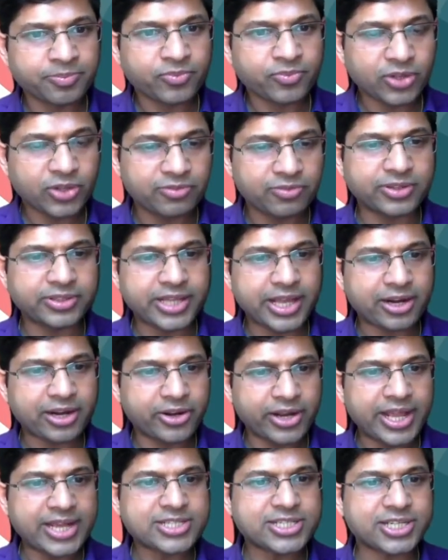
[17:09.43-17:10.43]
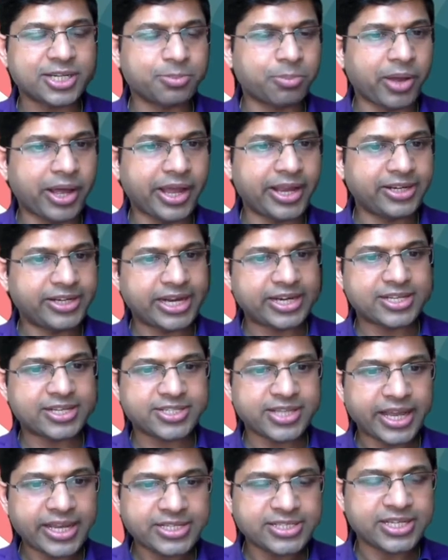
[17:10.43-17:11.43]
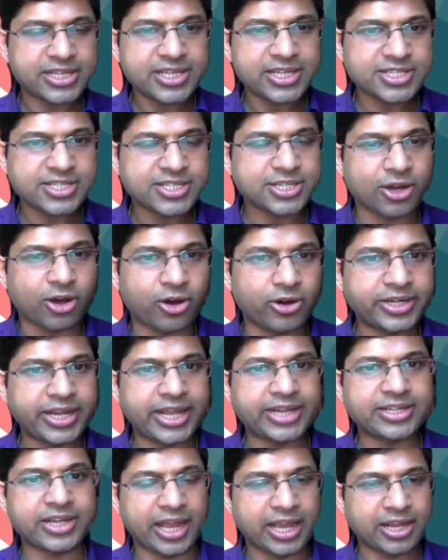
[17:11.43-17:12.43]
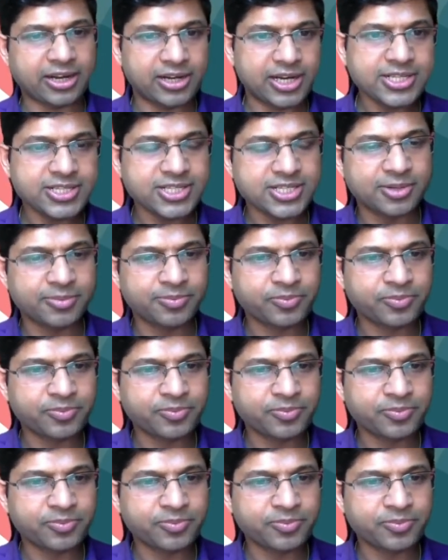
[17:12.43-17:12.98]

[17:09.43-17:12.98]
often they are created by data scientists or data analyst,